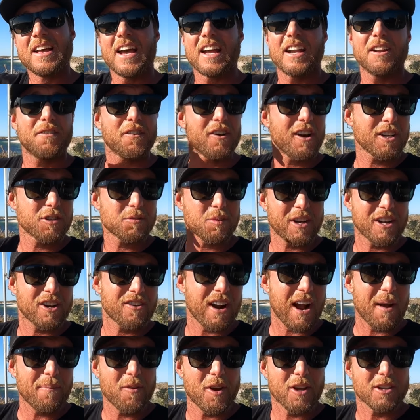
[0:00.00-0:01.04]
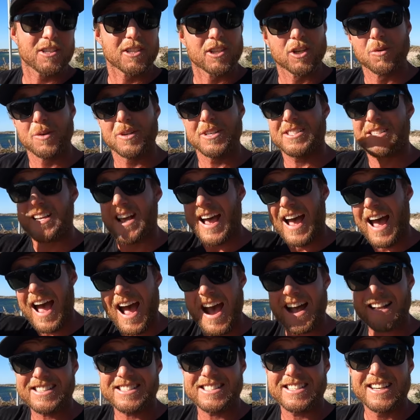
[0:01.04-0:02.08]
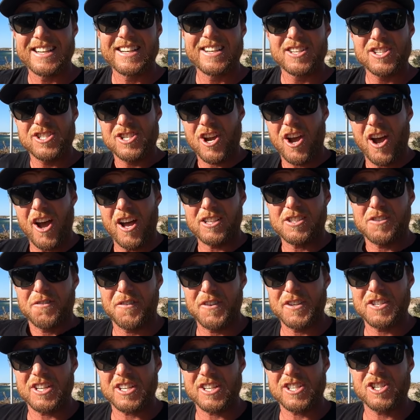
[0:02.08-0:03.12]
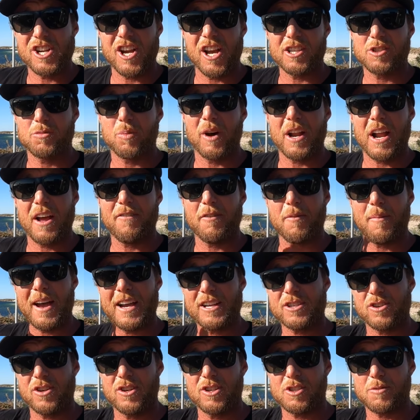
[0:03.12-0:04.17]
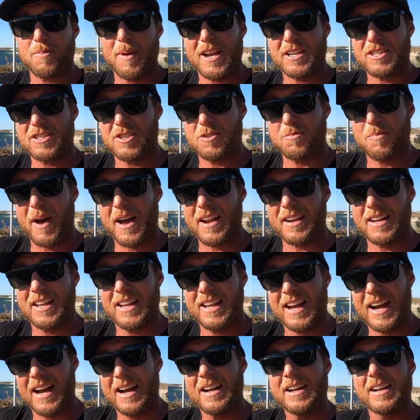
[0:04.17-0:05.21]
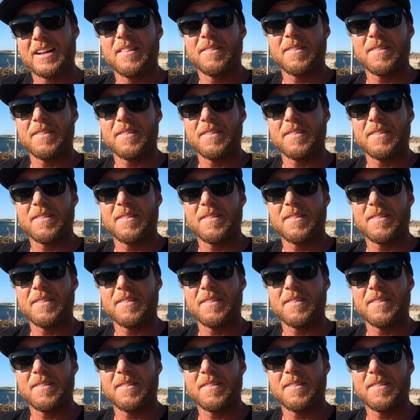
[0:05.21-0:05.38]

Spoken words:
And if you guys wanna grab those lures, hats, shirts, fishing shirts, whatever, make sure you smash this button here.